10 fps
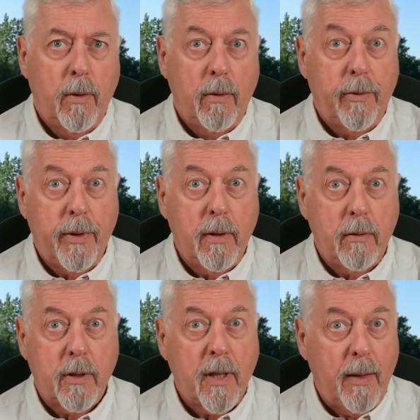the
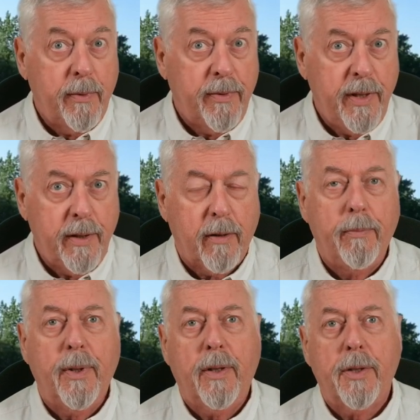time of the year.
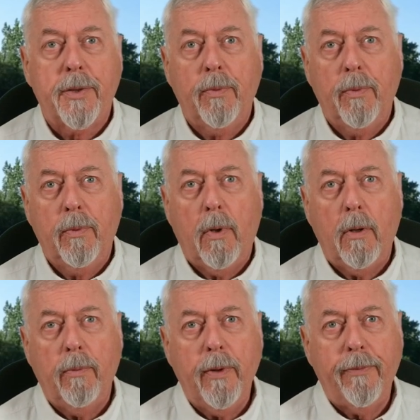Because
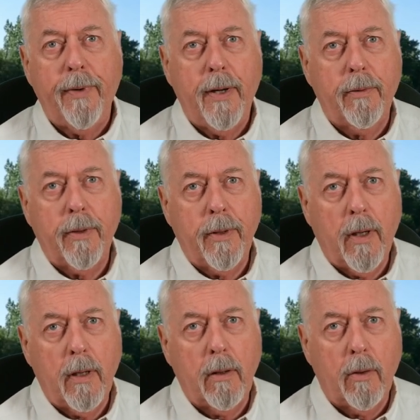what we found on
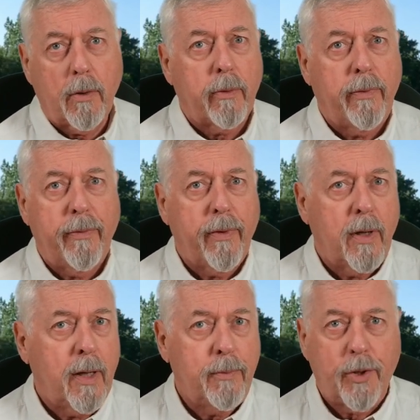our local river,
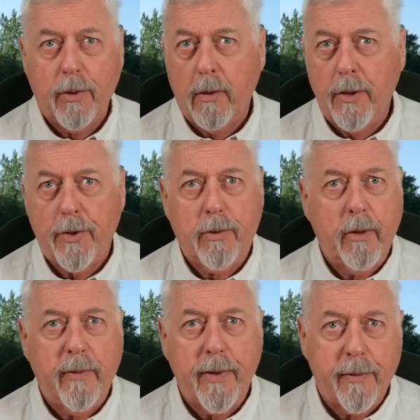and I'm sure it's true
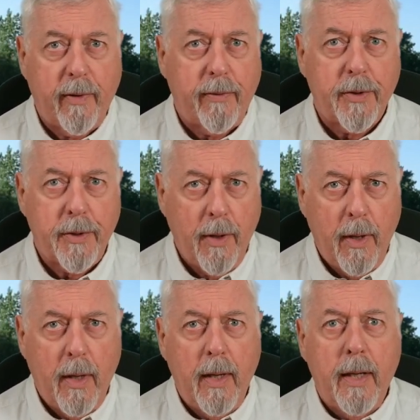of other rivers,
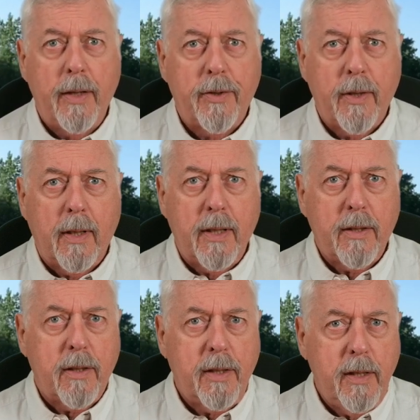is that as
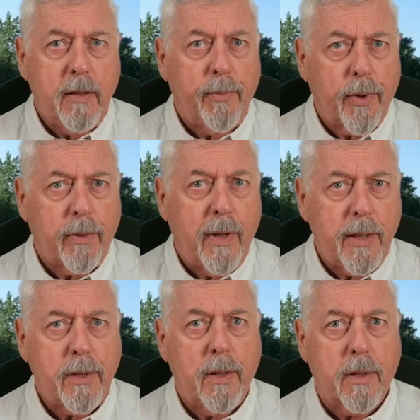the season
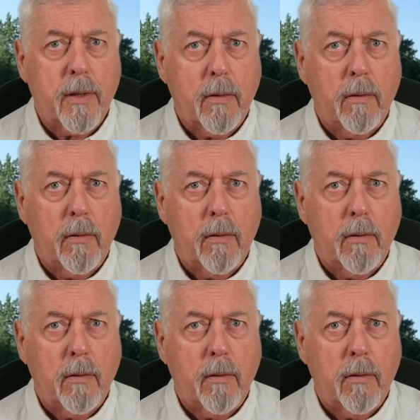progresses,